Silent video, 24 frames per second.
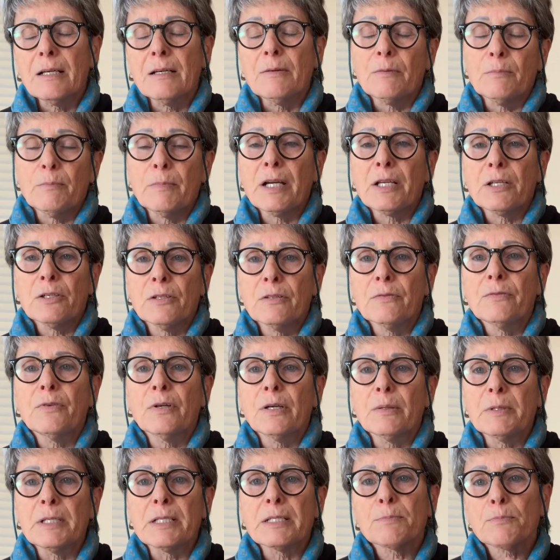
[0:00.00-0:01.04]
My
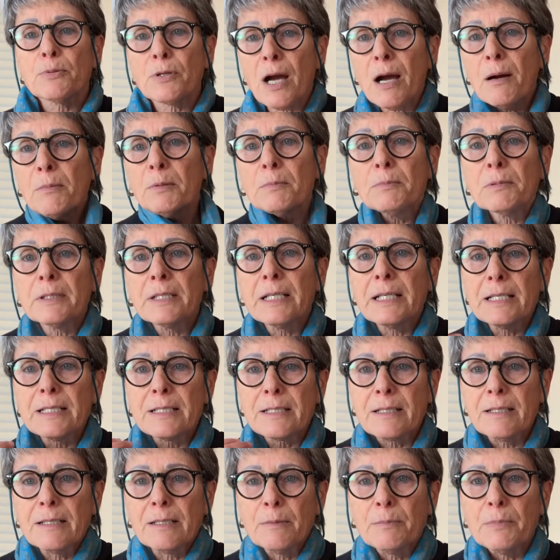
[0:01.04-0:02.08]
uniform is
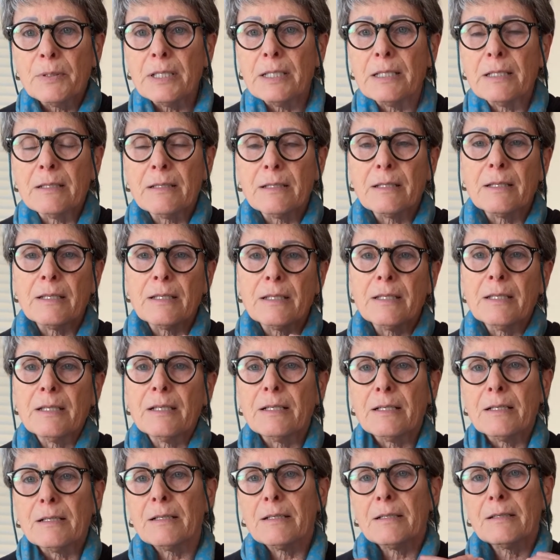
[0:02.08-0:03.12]
gonna be
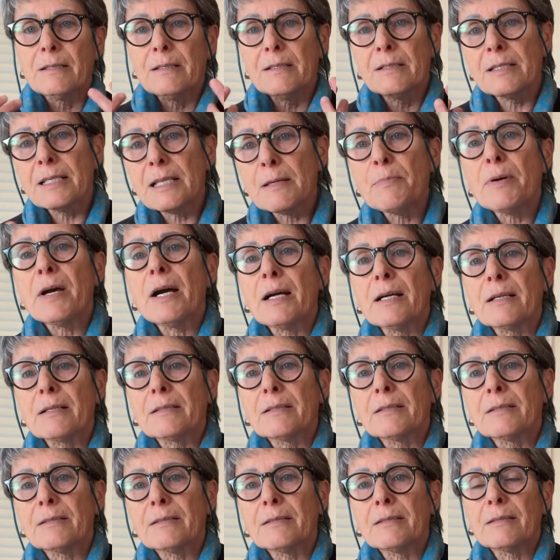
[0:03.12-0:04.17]
the
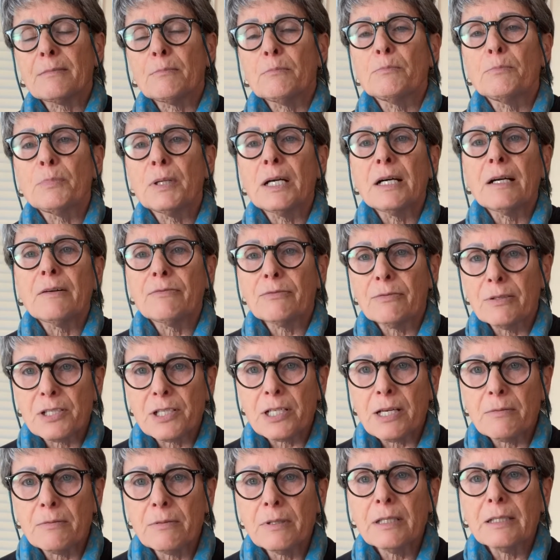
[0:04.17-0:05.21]
Z-Packs buff, which
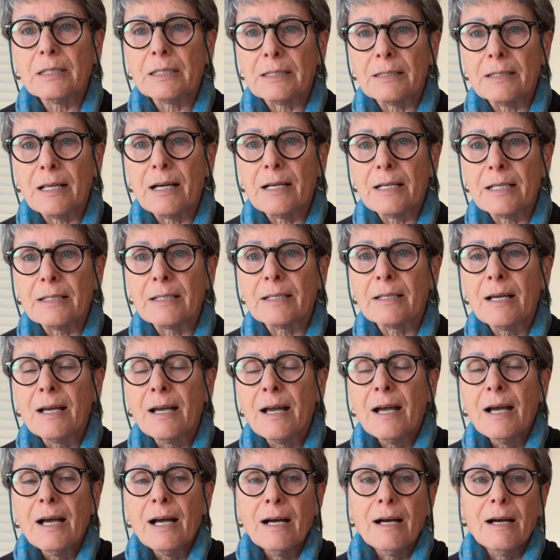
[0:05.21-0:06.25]
I really like.
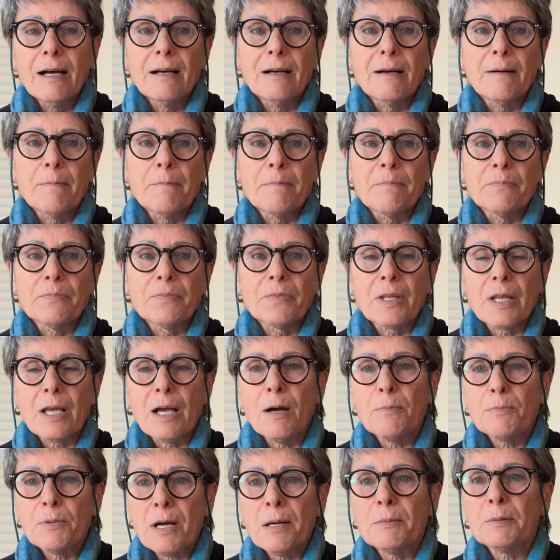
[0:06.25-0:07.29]

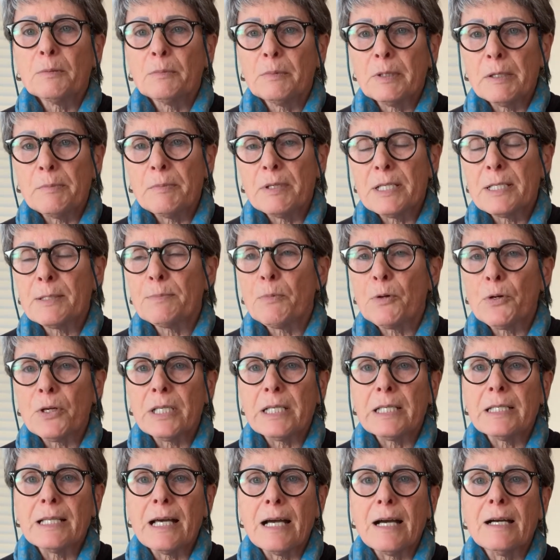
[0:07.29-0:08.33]
I'll probably be
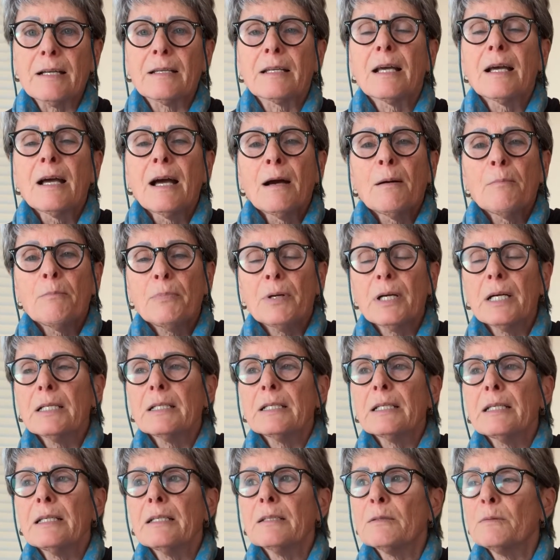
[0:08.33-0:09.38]
sporting that,
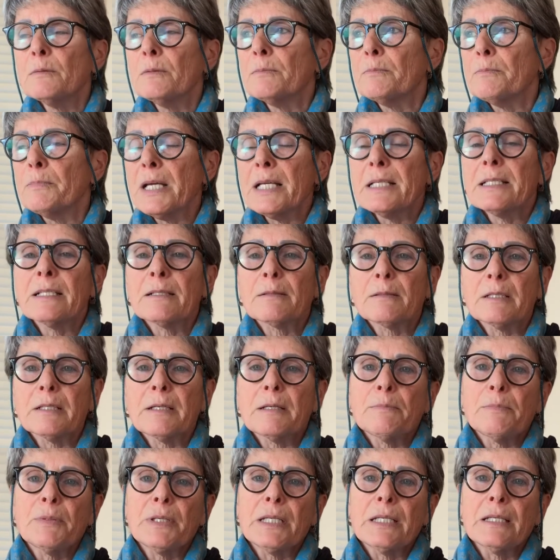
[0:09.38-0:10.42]
but it'll
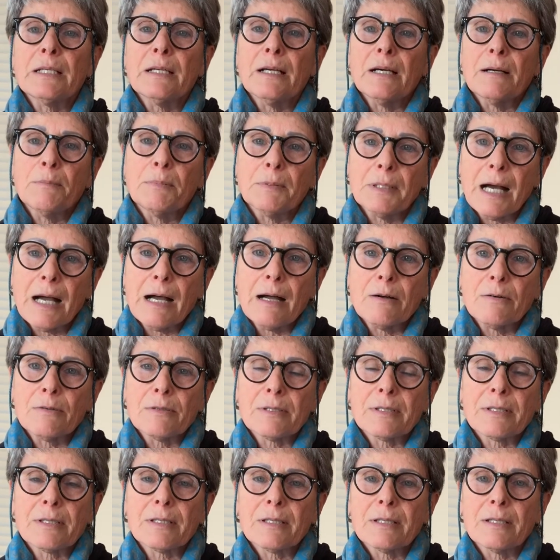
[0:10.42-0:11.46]
basically be a
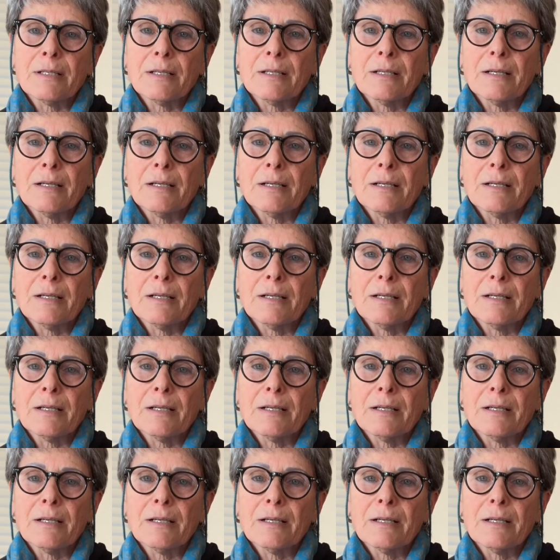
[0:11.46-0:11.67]
blouse,